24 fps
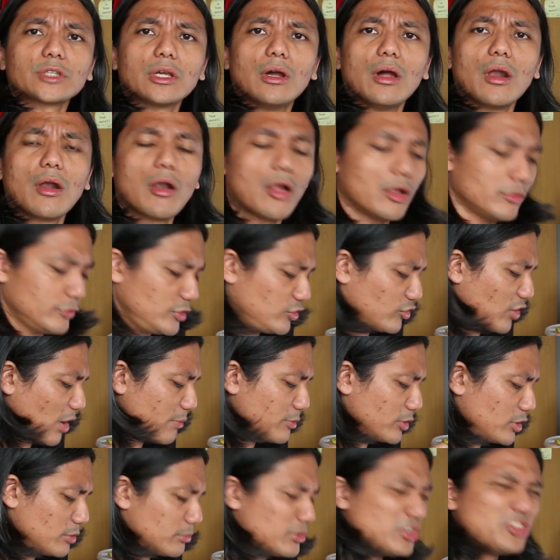a lot of these
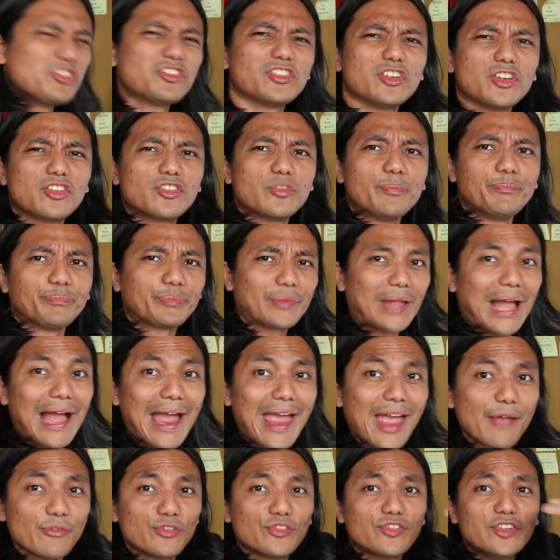cabinet ministers I
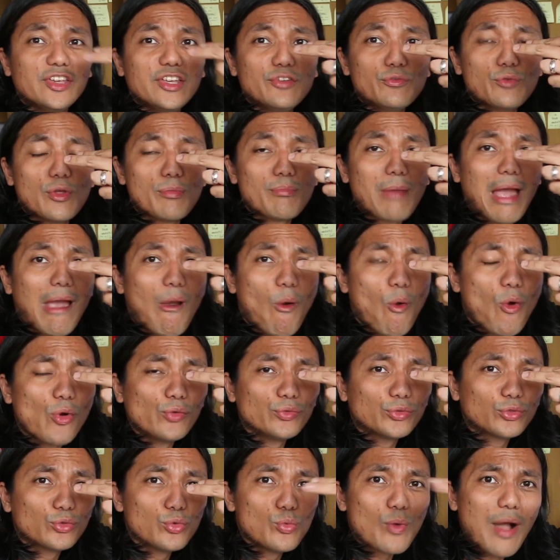have seen with my
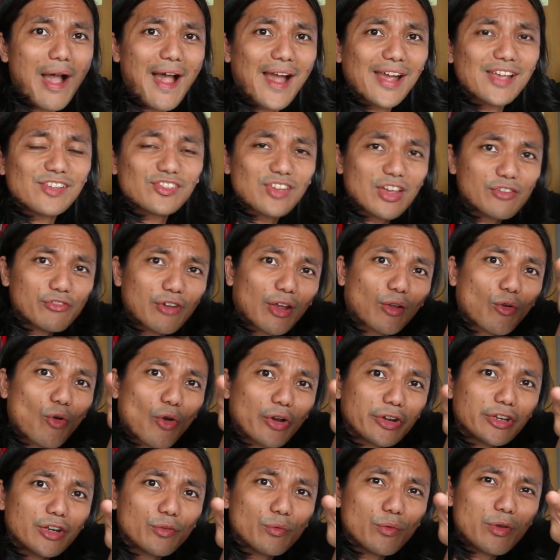own two eyes and
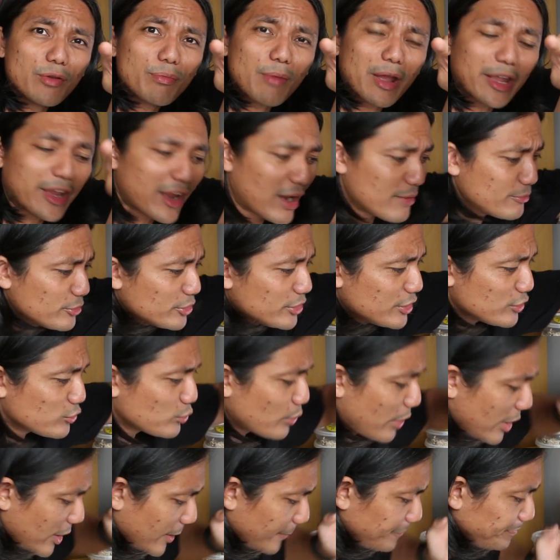recorded with my camera as
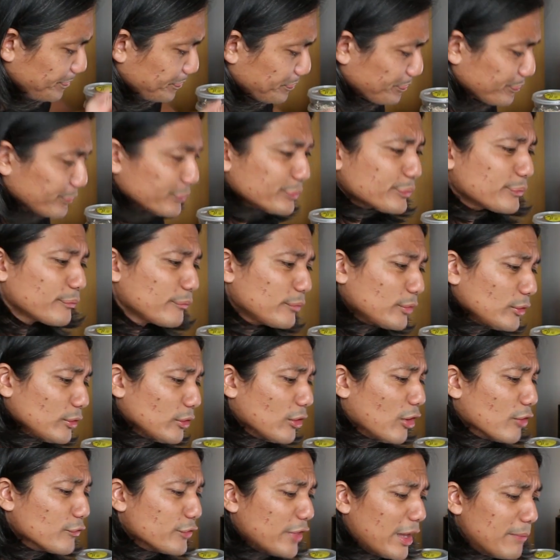well,
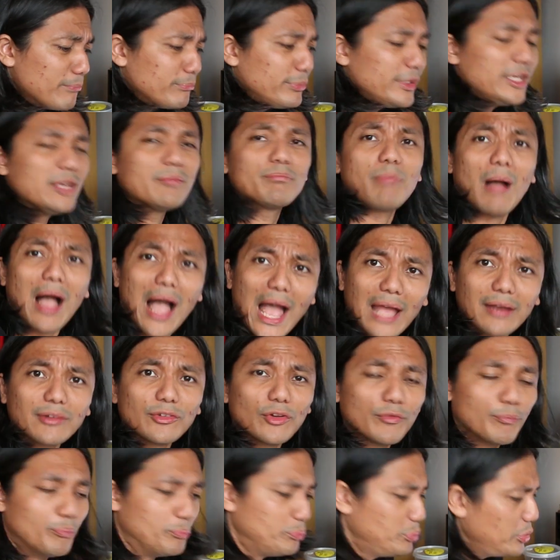of them being part
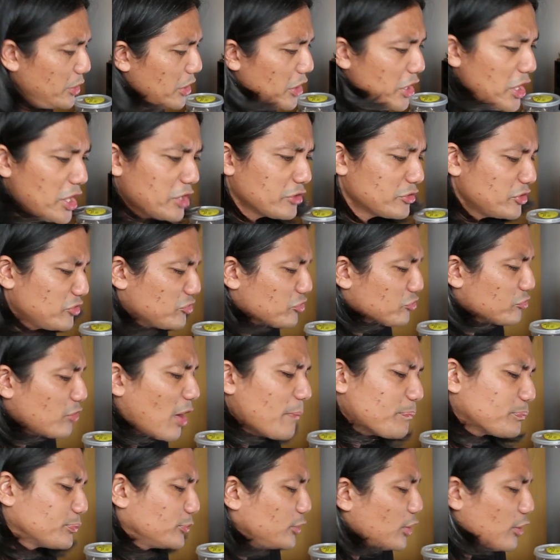of big
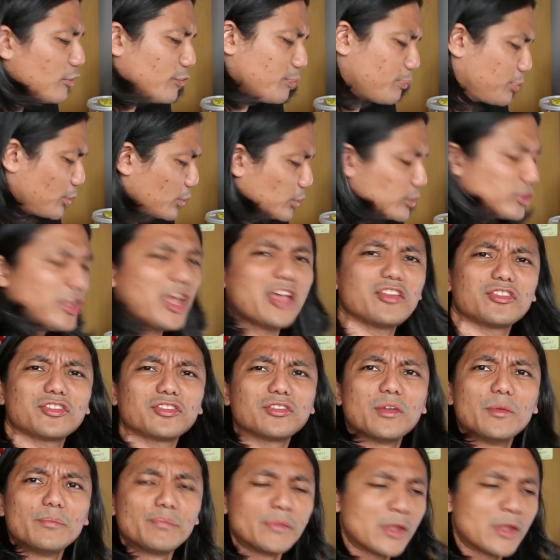disruptive
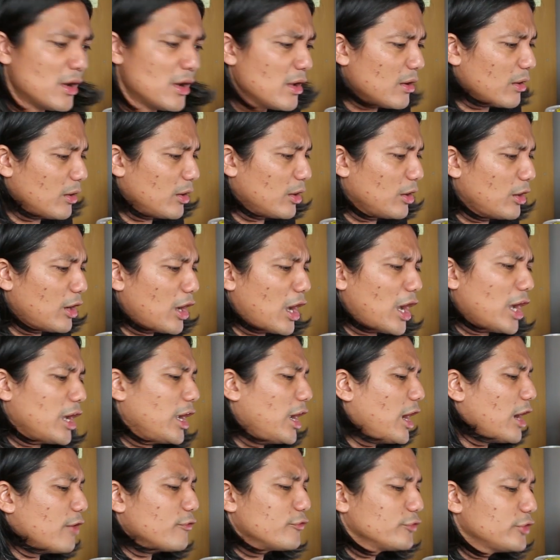protests. I
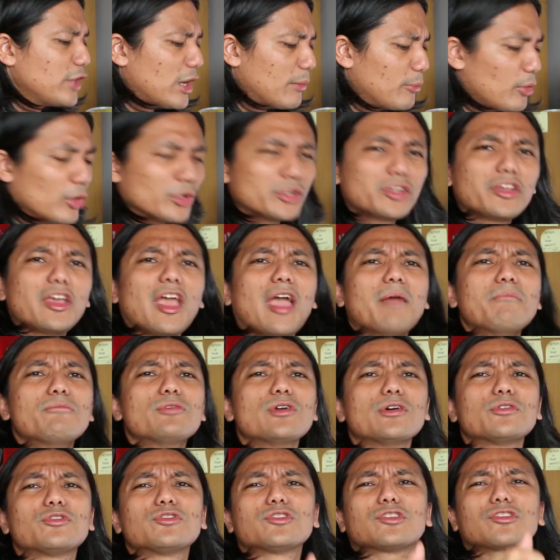have them on
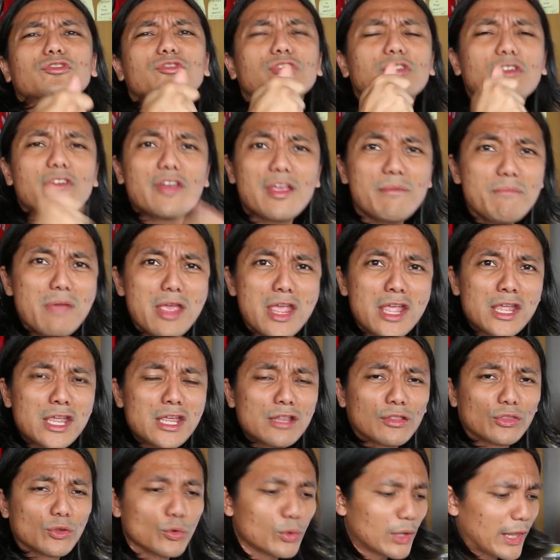camera screaming
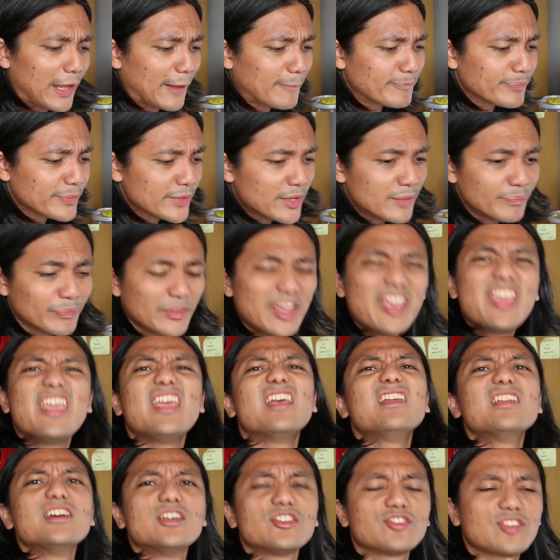into like
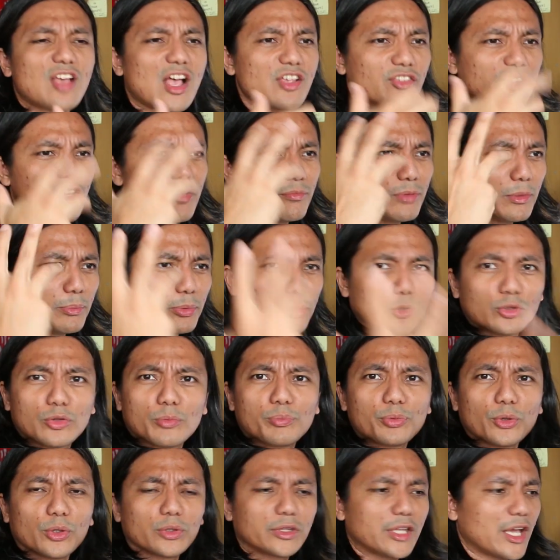hailers, asking people to
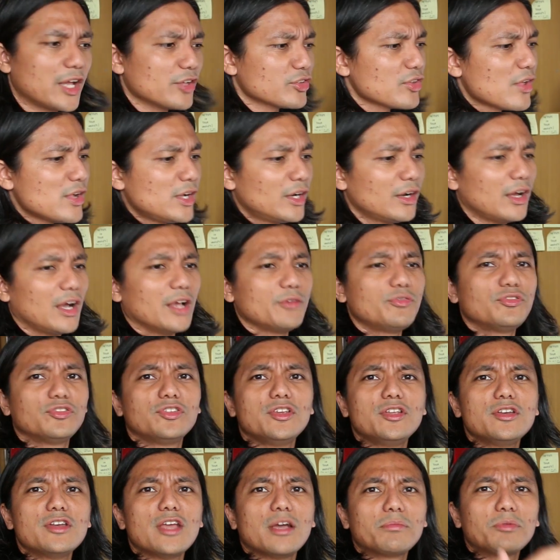protest. I've
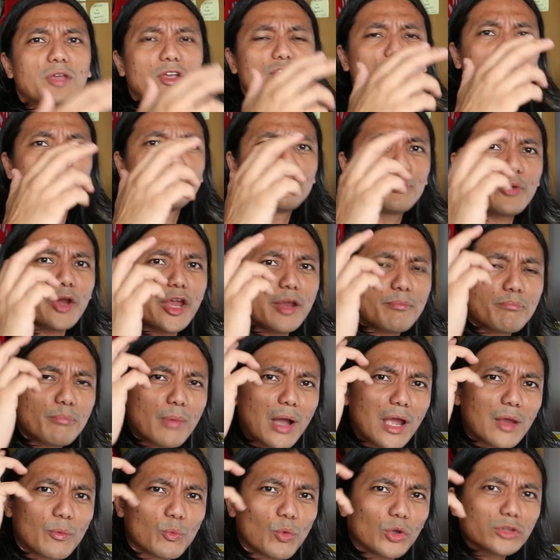seen them get sprayed
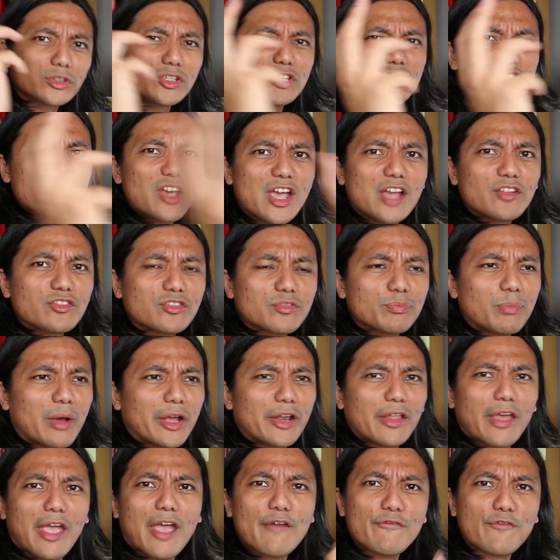by water jets,
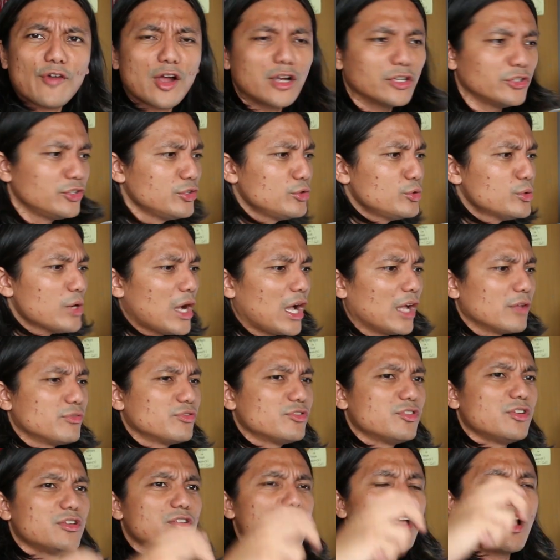by the FRU. I've
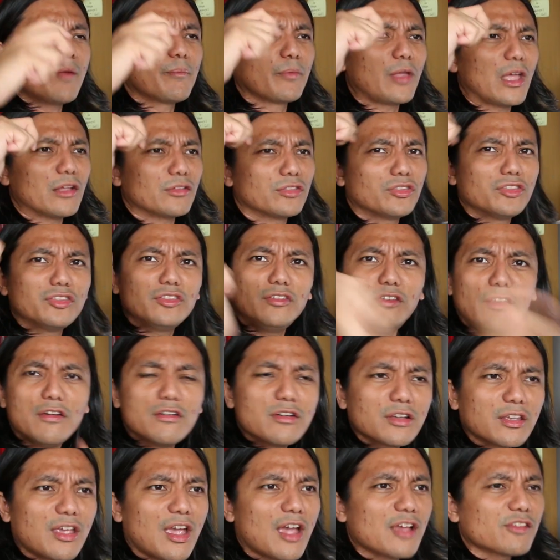seen them get
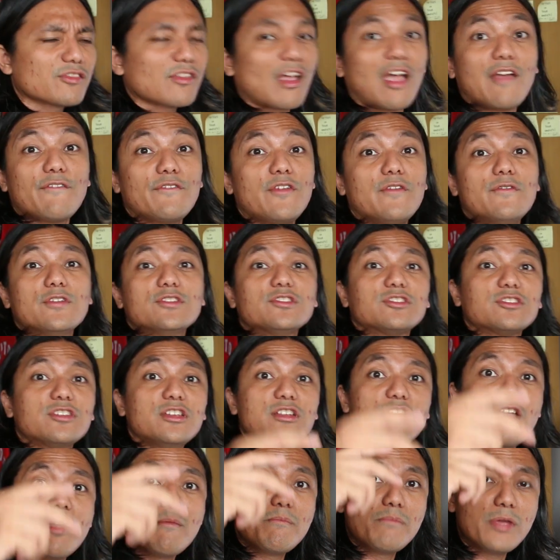tear gas. I've even
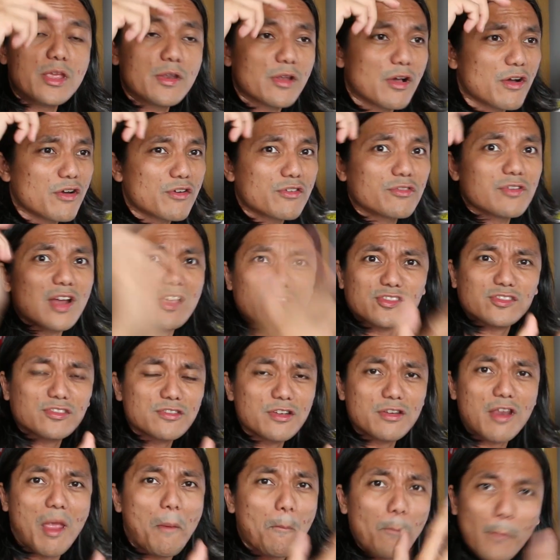seen them being
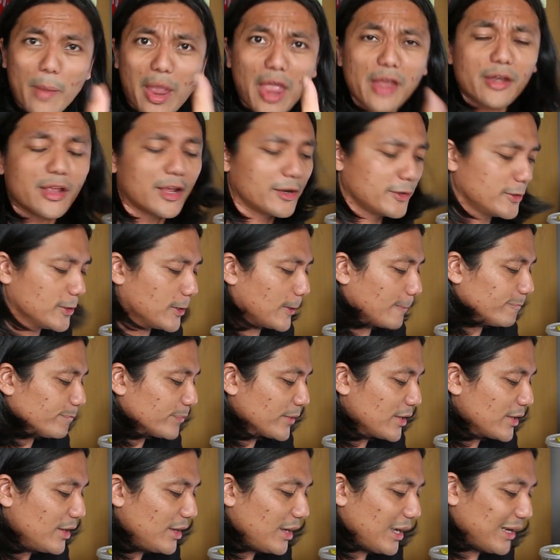arrested and manhandled.
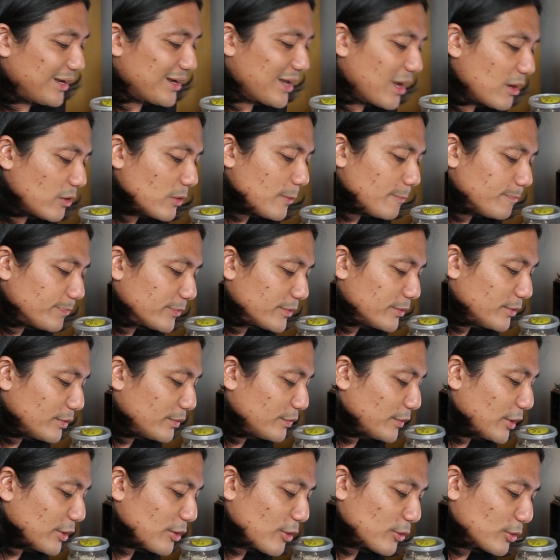And now
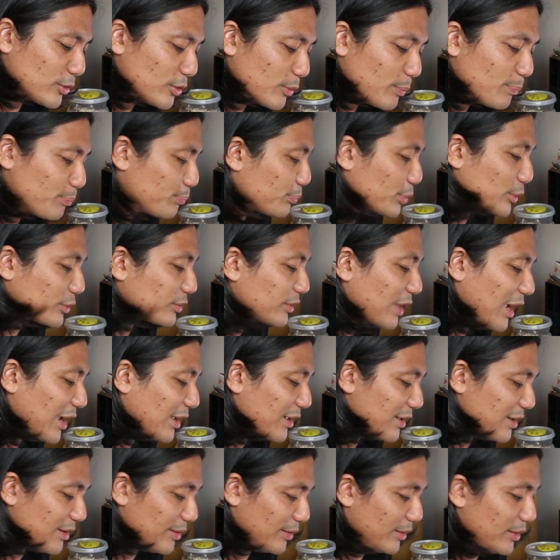they're not going to
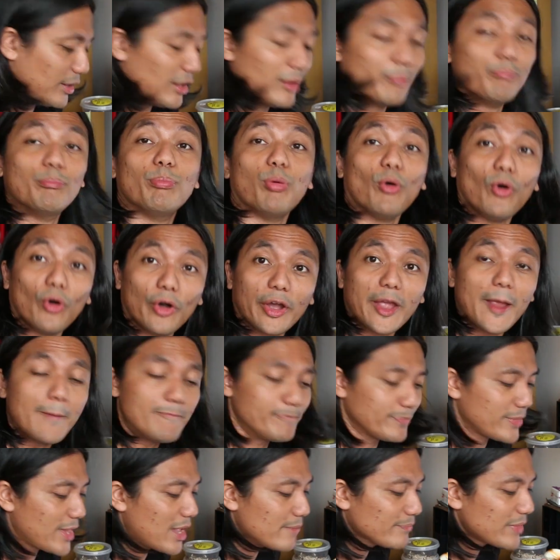protect a boy,
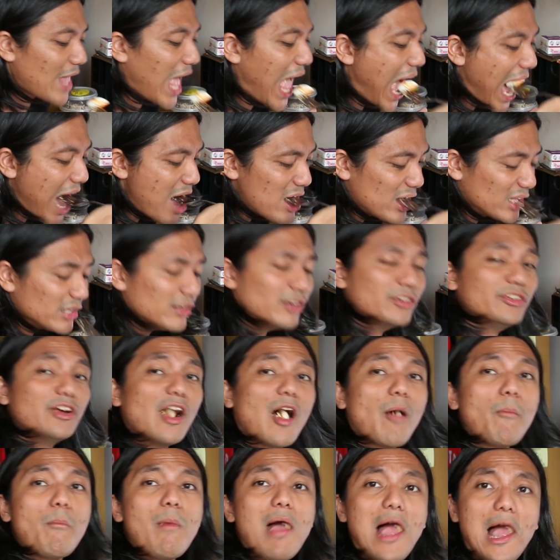a
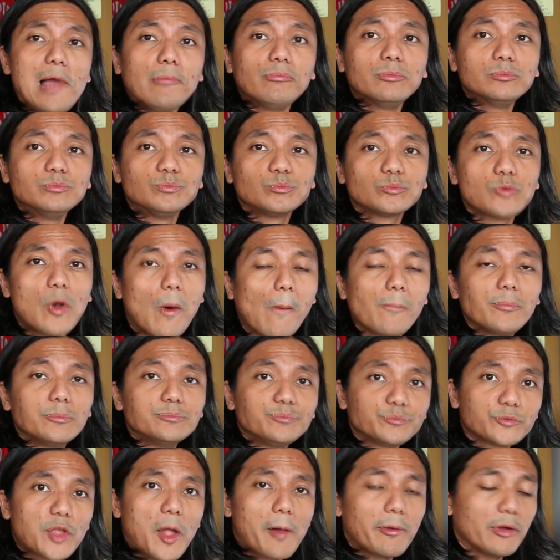young man,
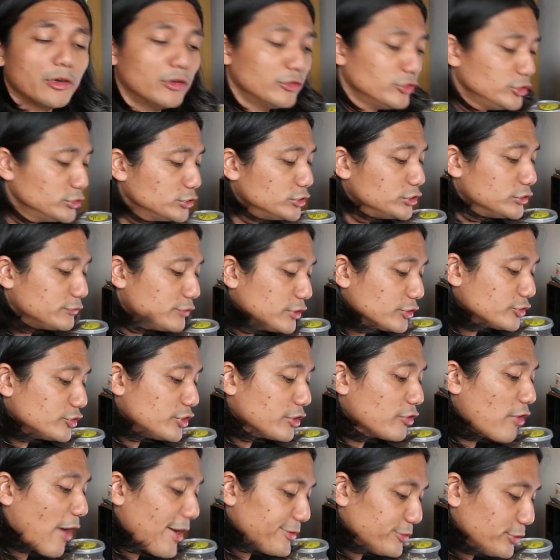a
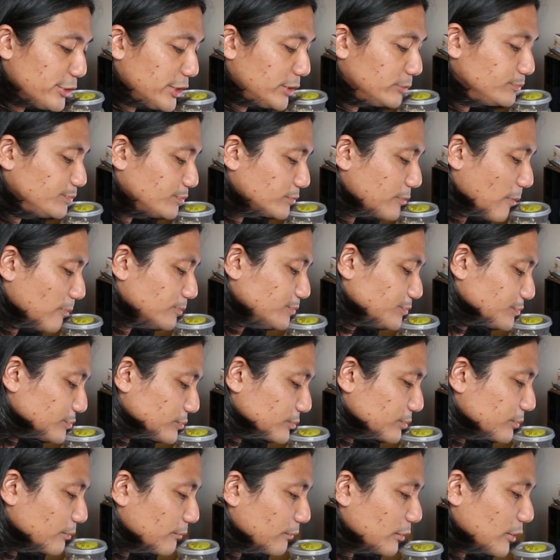university graduate
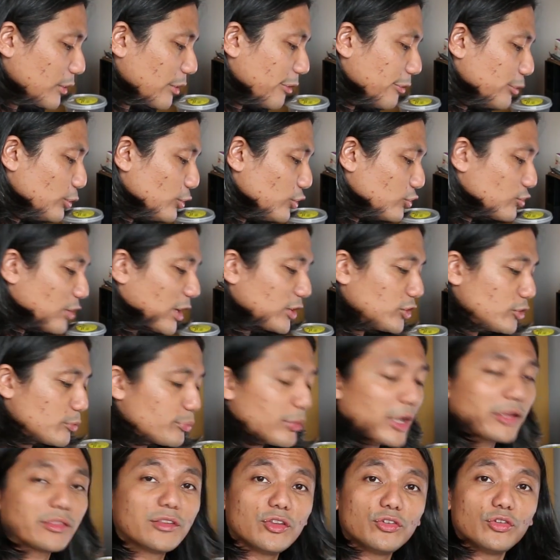who is trying to
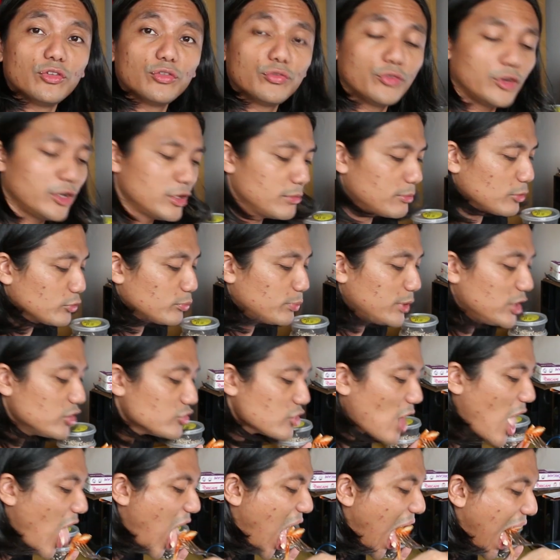practice his freedom of
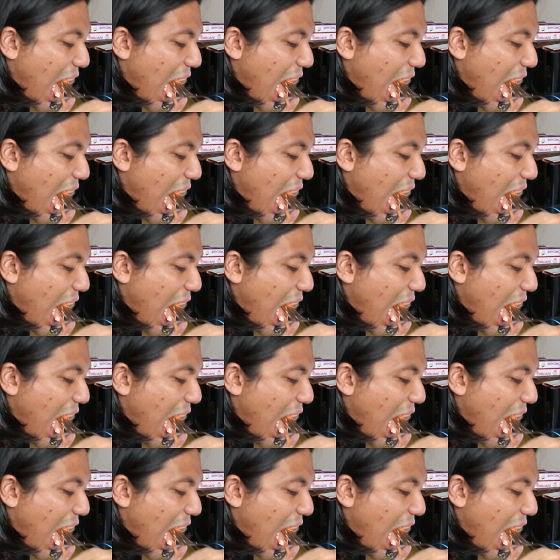speech.